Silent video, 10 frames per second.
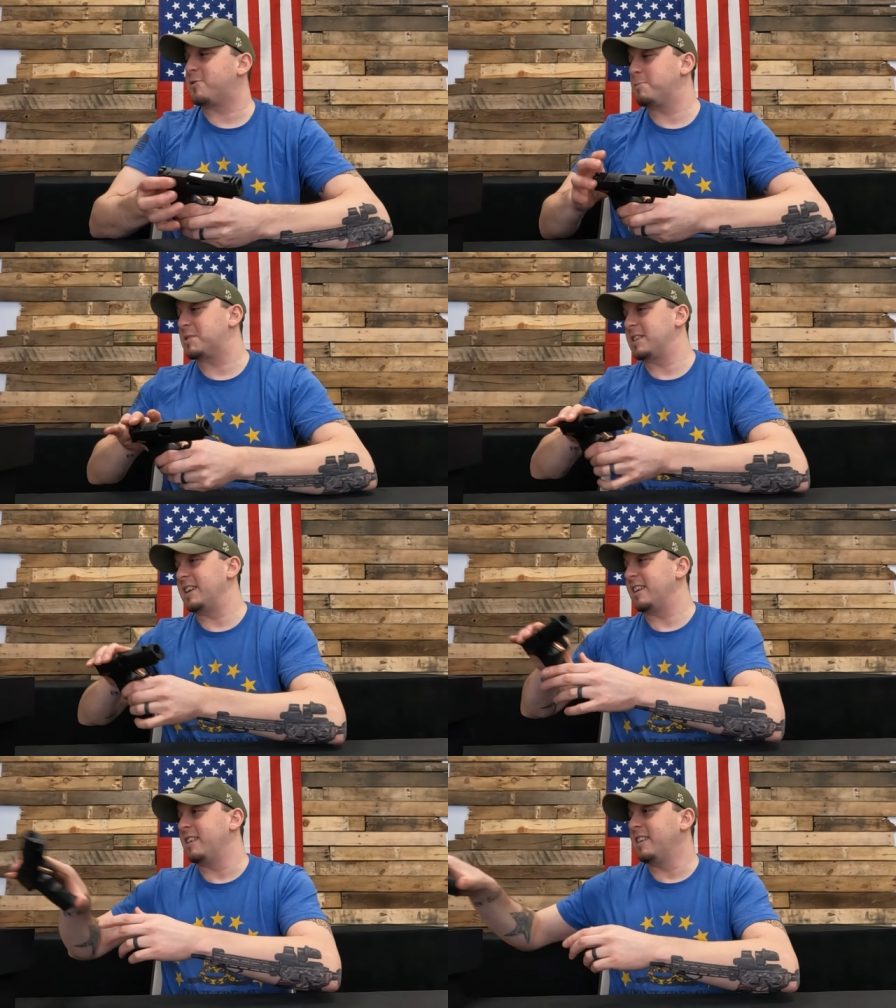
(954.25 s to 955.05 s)
from
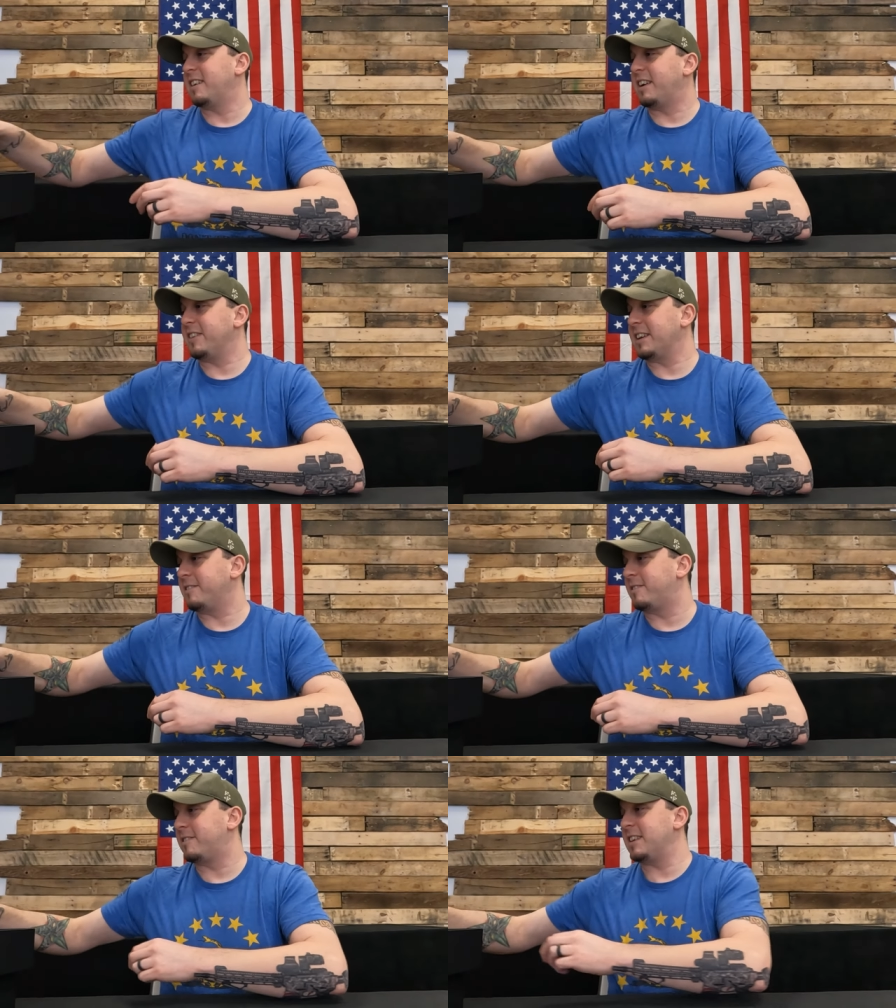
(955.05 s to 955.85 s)
Sig. I mean,
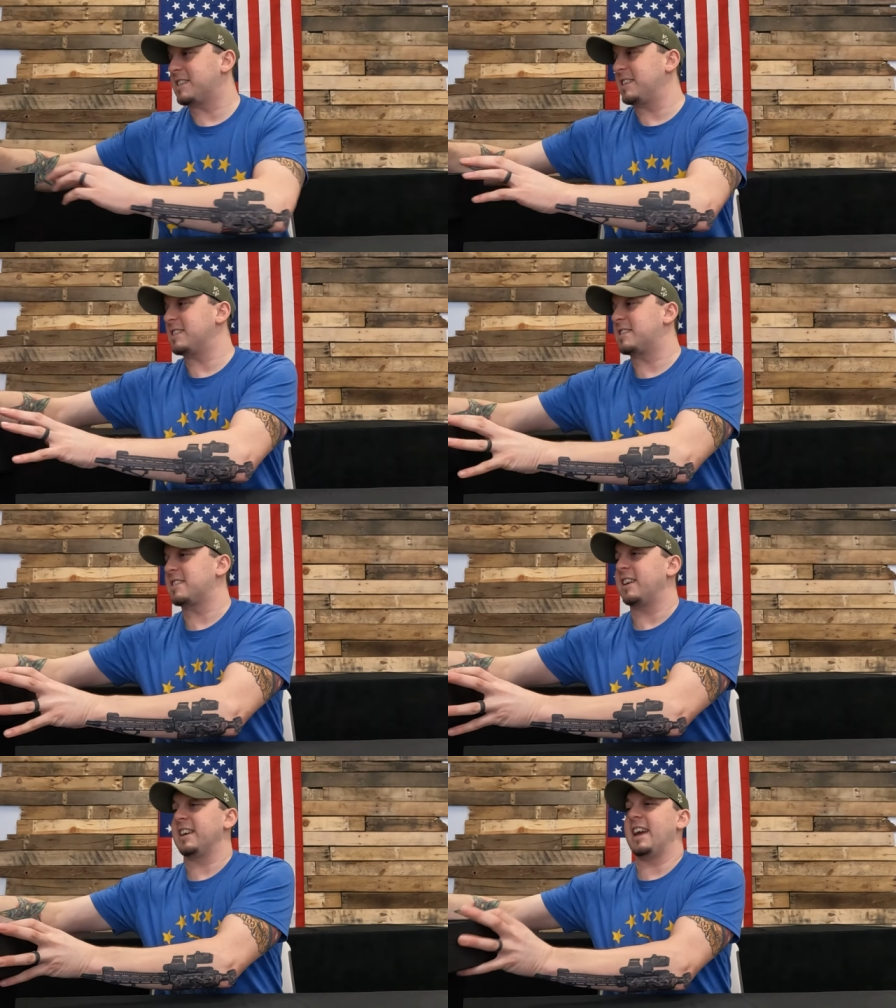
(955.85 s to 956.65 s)
this
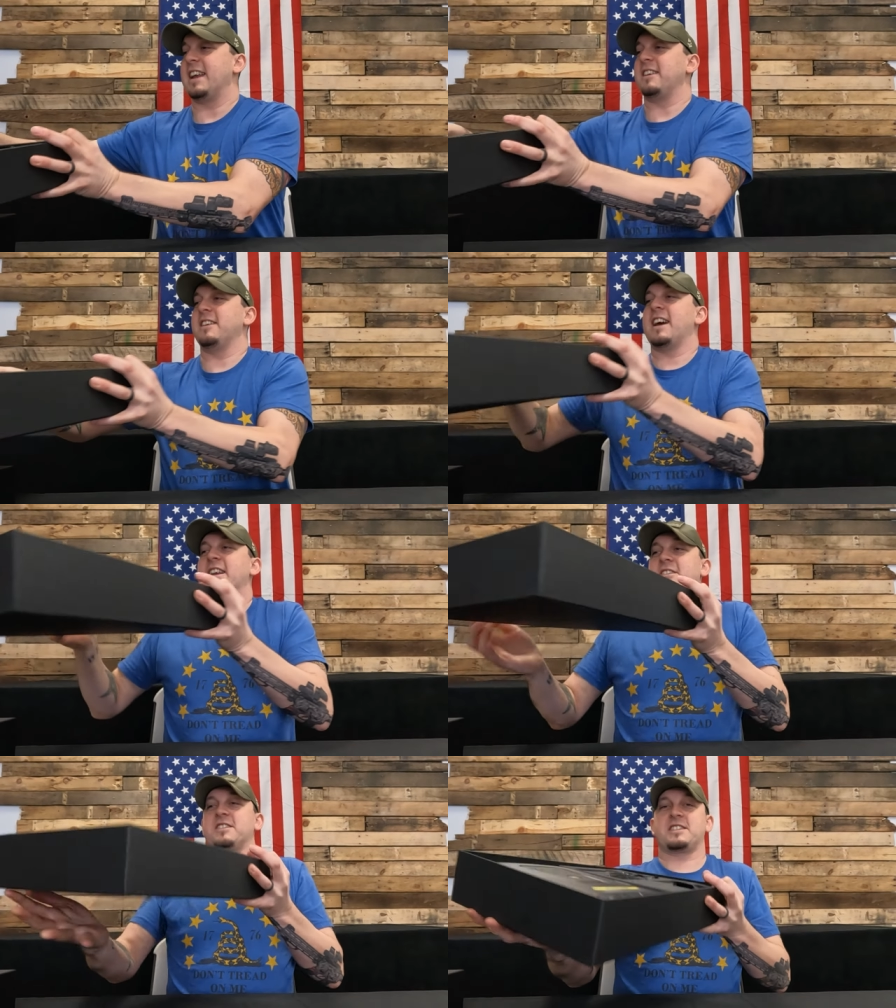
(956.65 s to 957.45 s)
is again, you got
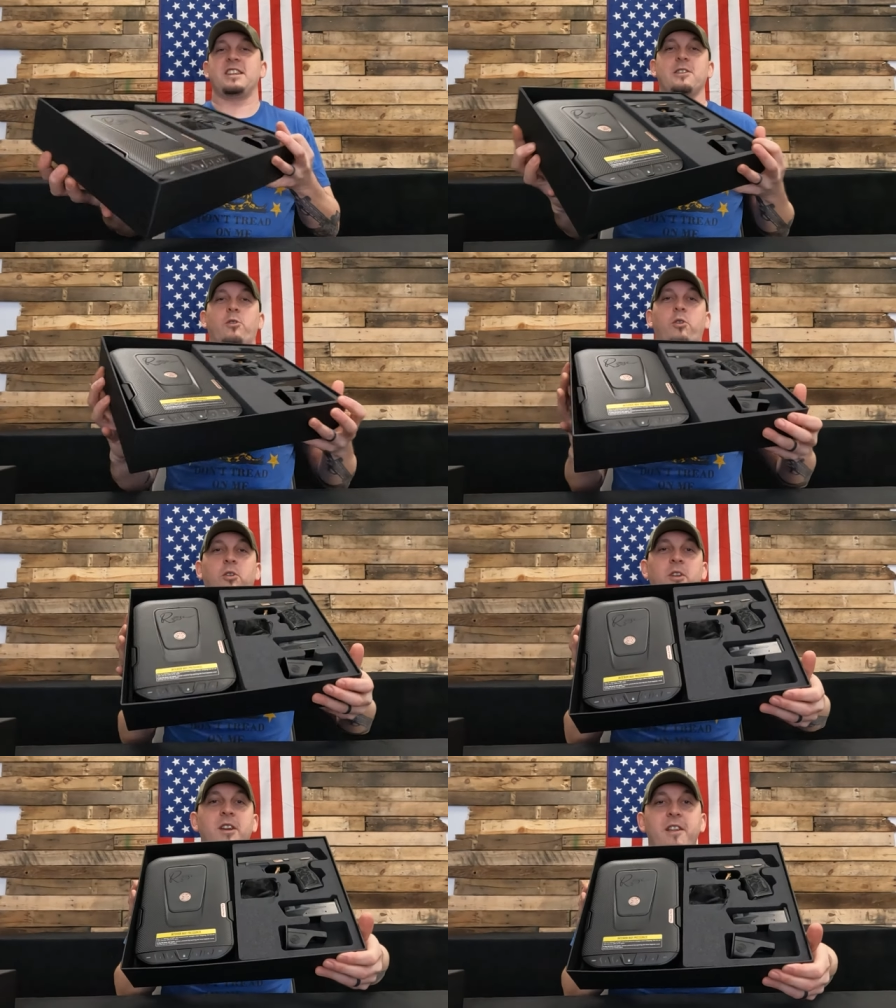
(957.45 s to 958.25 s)
to just see the whole